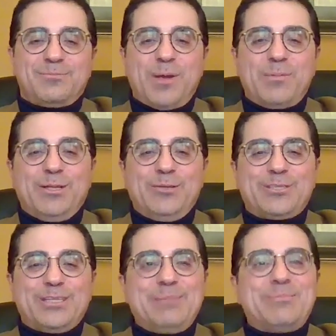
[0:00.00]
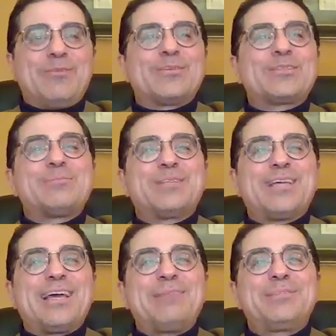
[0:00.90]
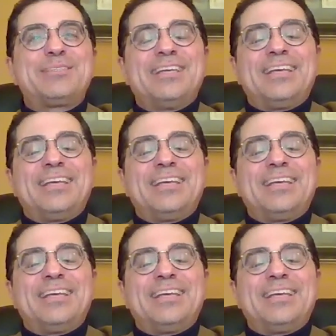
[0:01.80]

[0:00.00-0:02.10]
probably lose sleep over sometimes.